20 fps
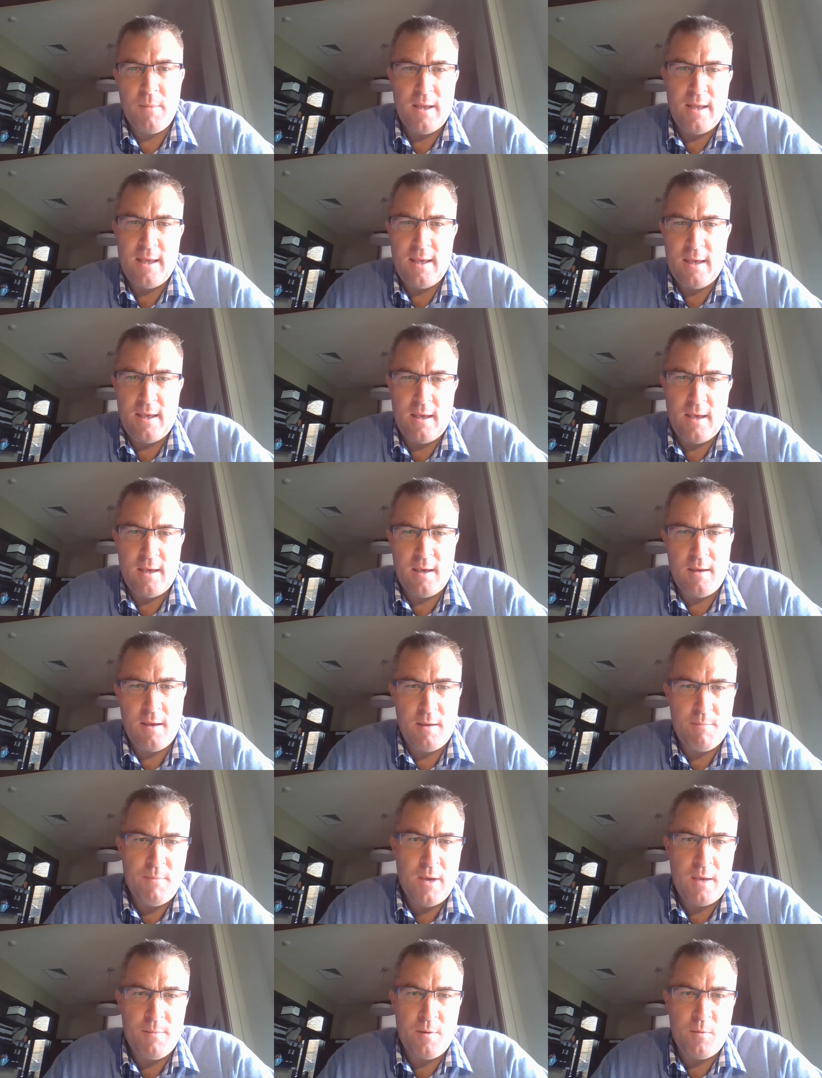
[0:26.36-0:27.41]

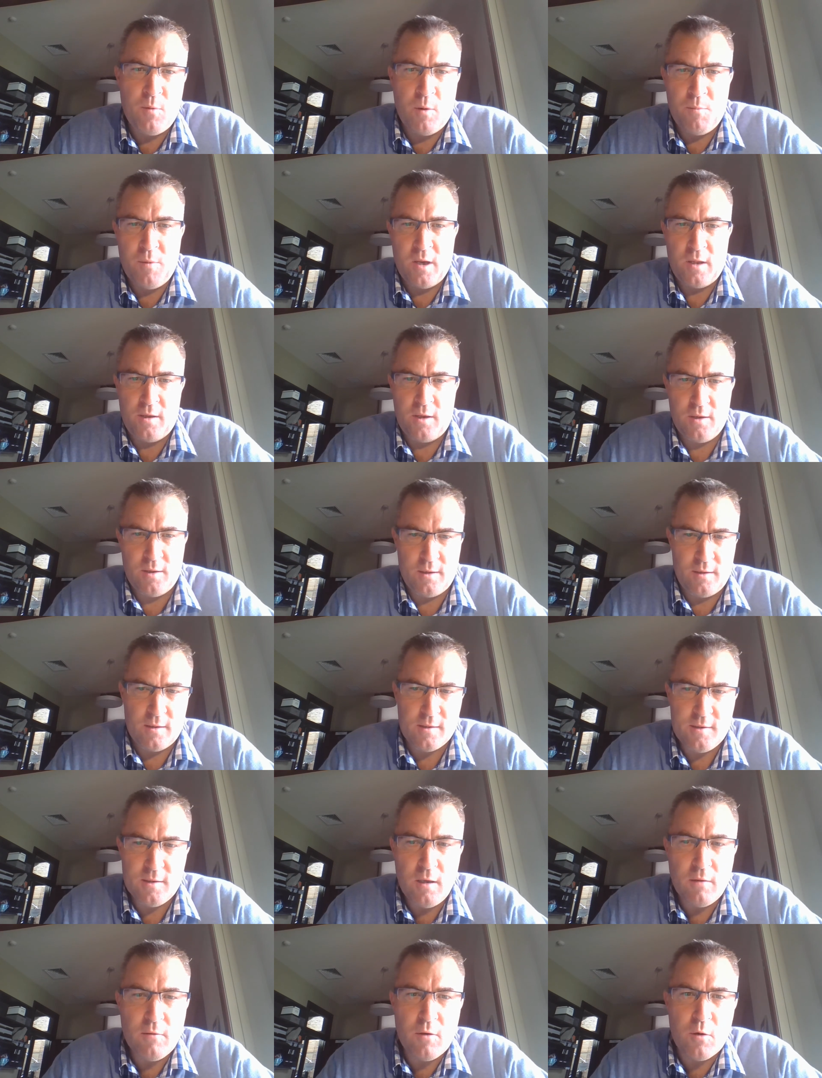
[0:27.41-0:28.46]
It may be one way or the other.
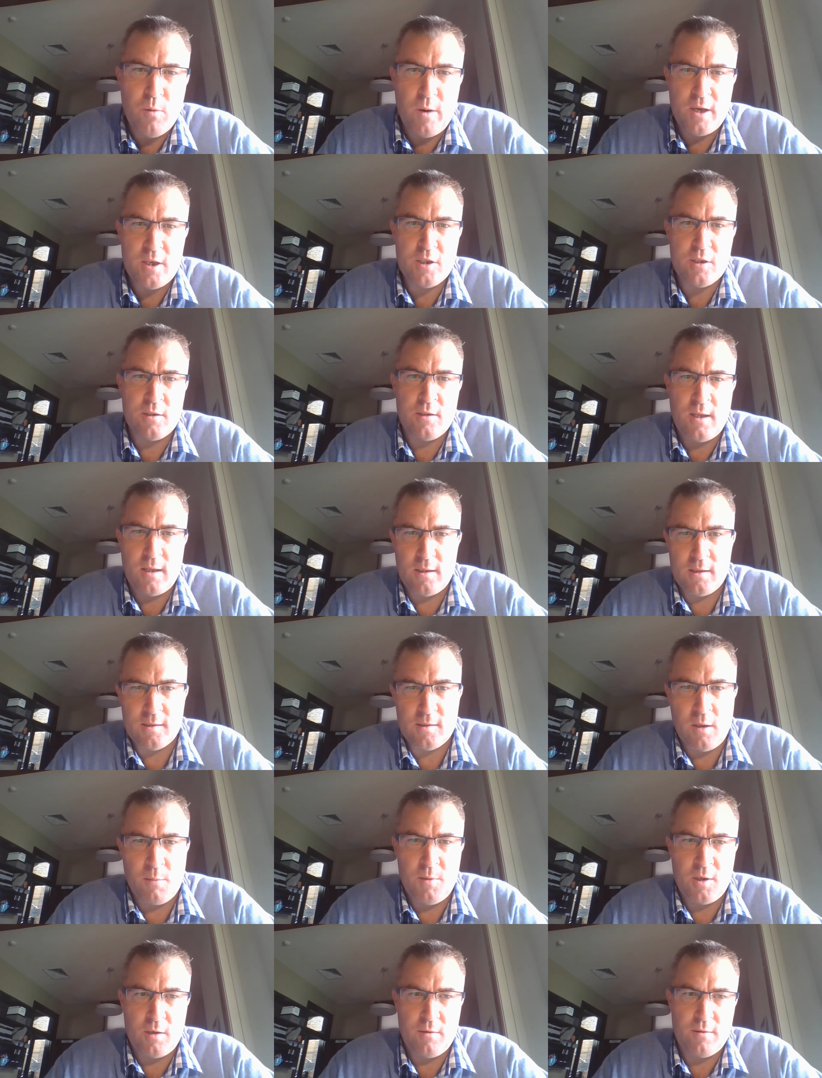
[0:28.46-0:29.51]
There's no question that this
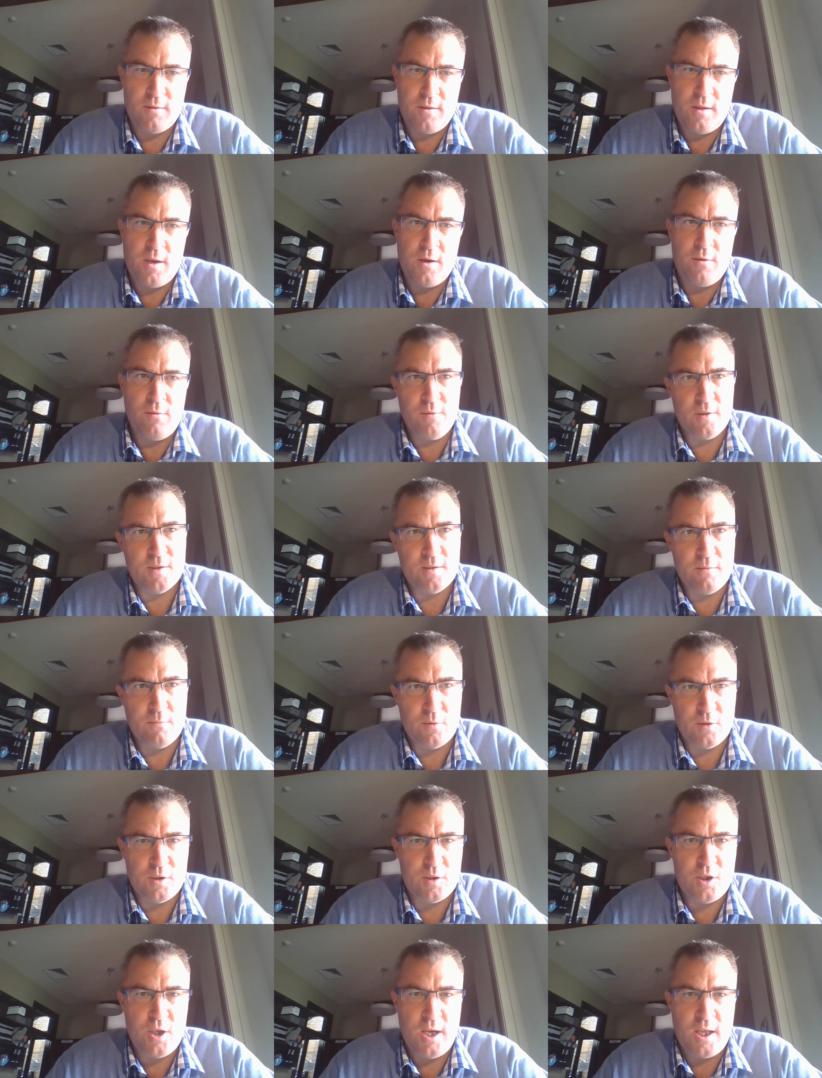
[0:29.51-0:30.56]
domino theory
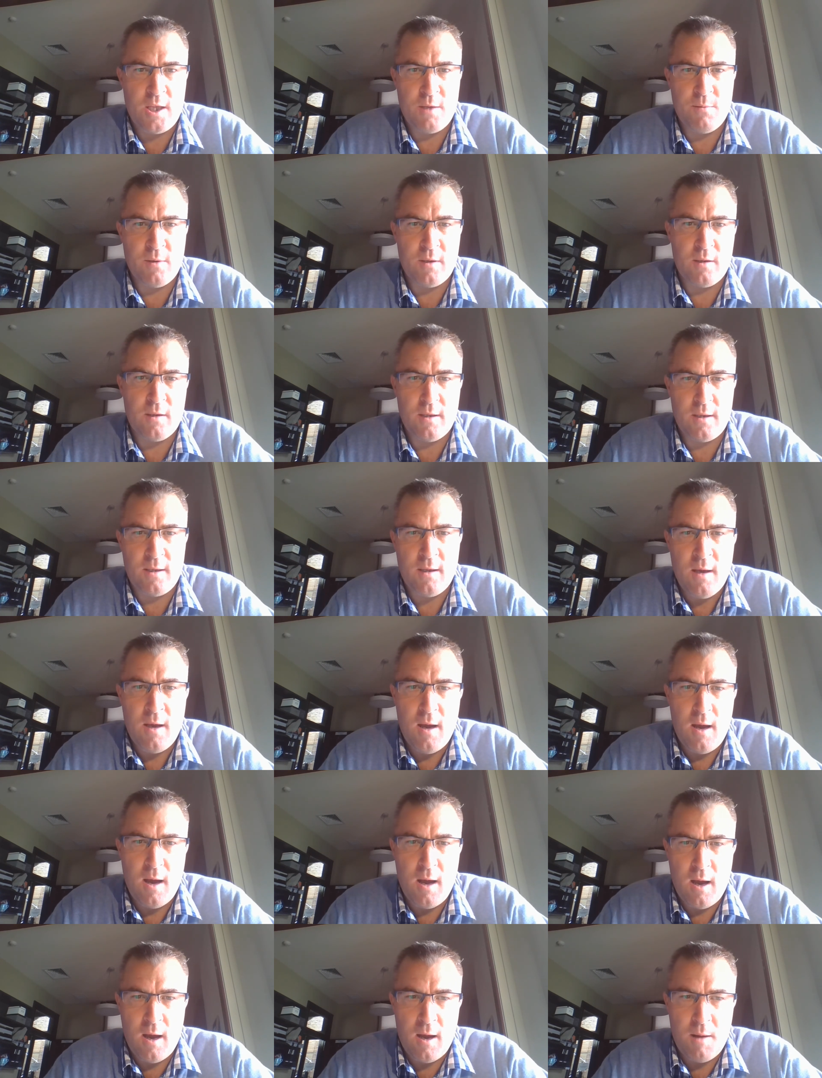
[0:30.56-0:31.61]
was genuinely
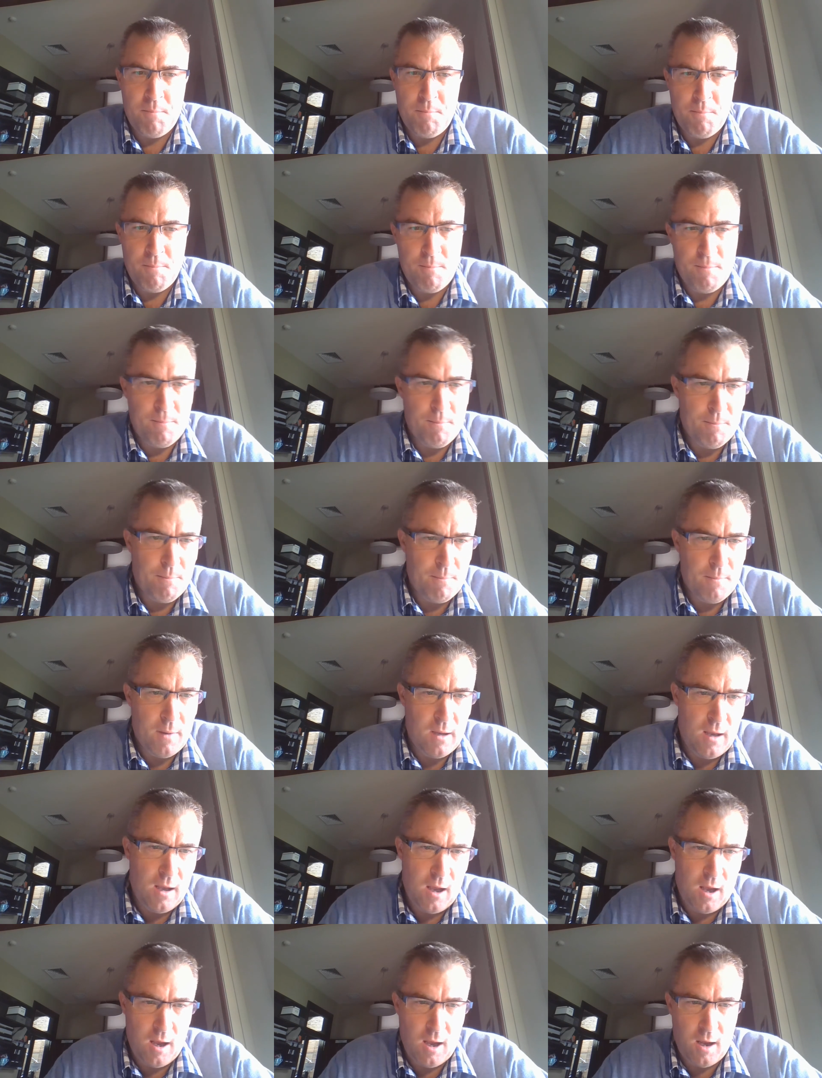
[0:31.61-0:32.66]

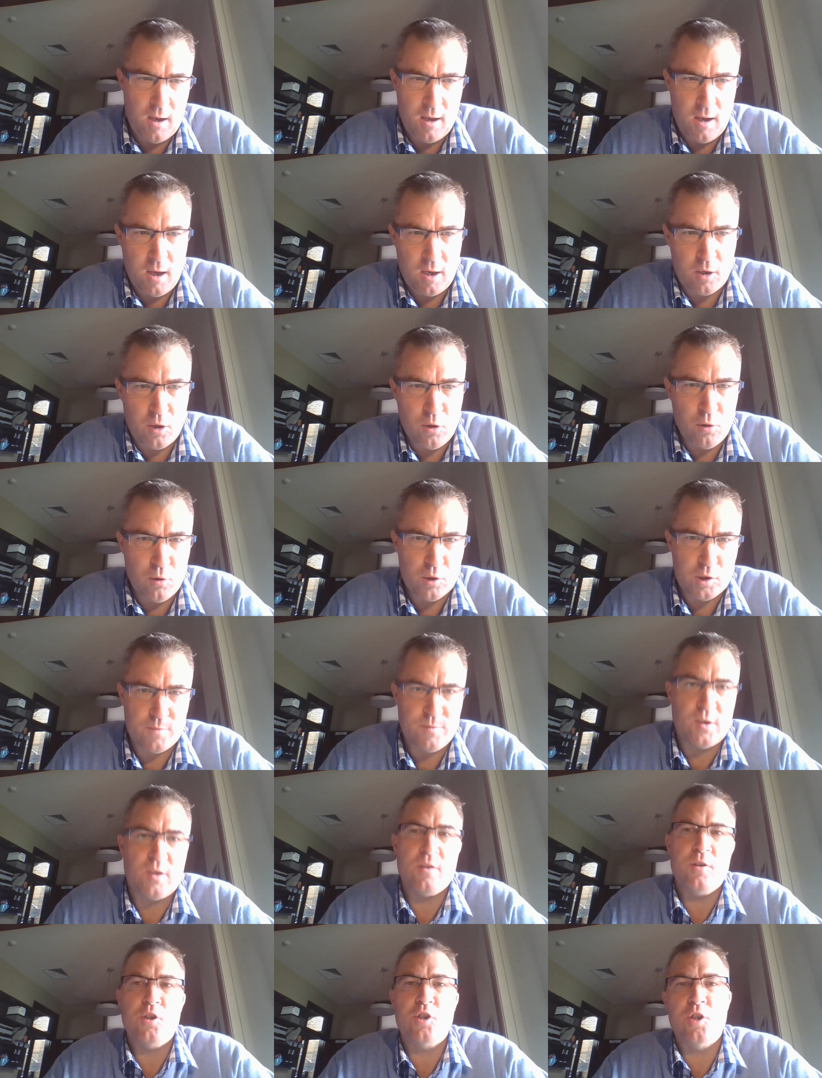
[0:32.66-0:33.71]
a cause for
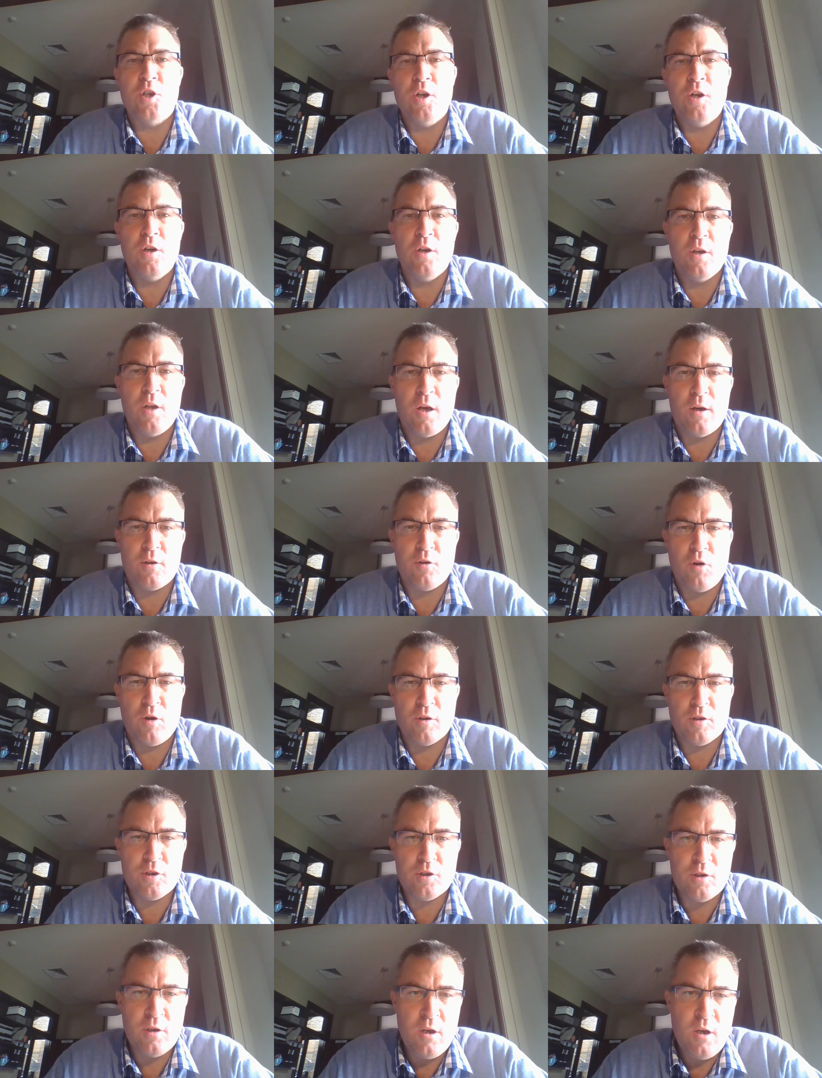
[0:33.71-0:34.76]
concern
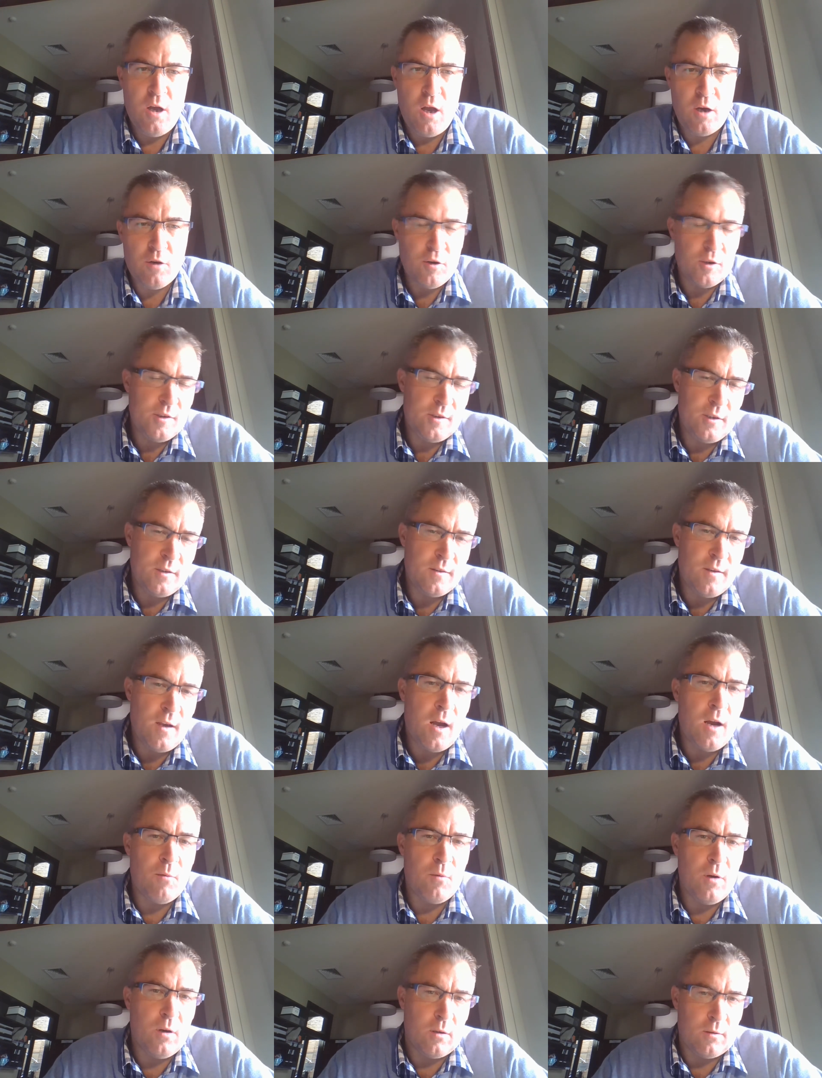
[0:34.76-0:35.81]
across the
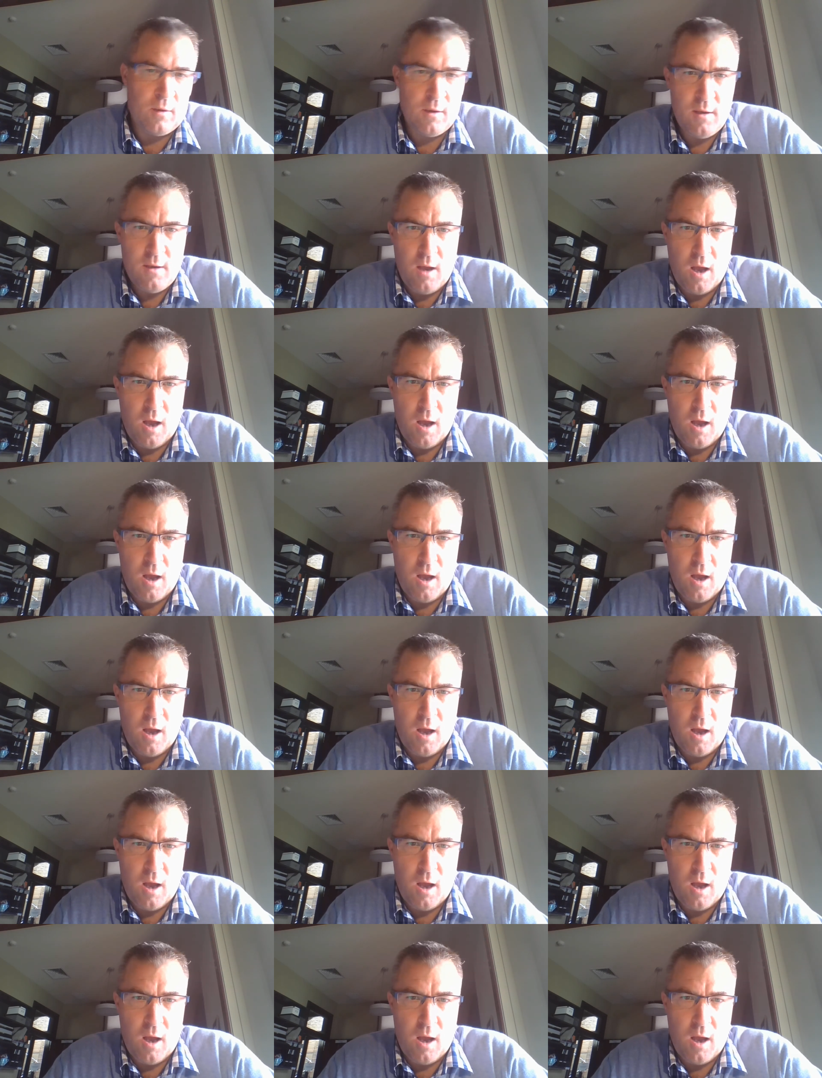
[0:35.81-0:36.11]
entire world.